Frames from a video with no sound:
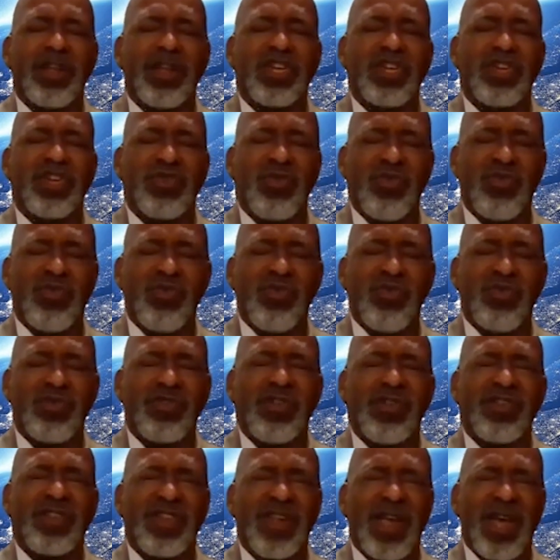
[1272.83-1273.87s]
that
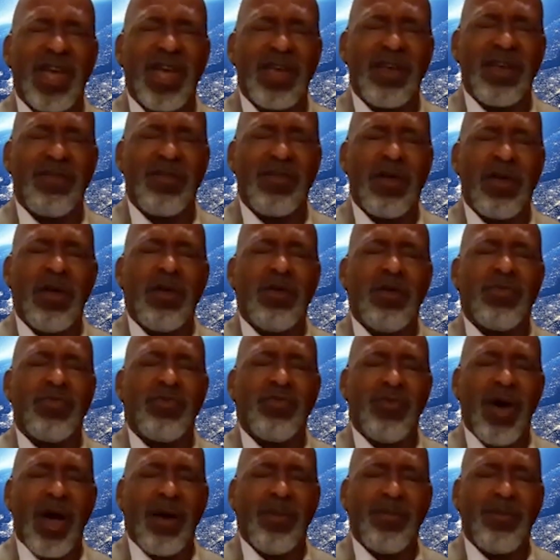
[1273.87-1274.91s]
souls are saved
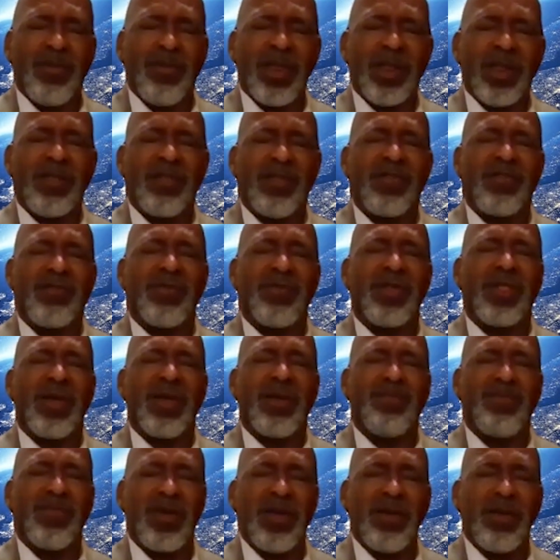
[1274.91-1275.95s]
through our ministry,
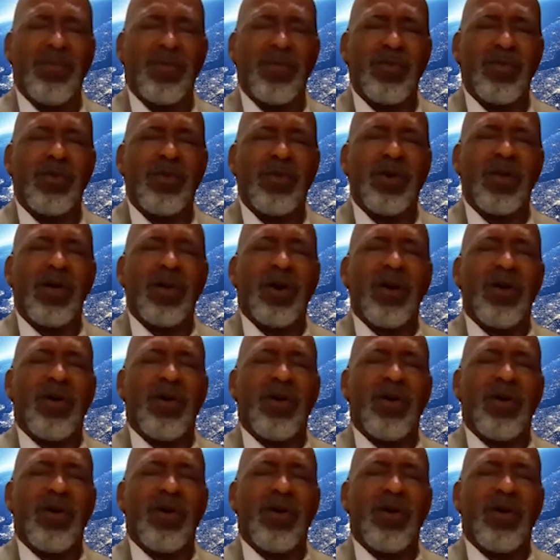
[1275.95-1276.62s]
that people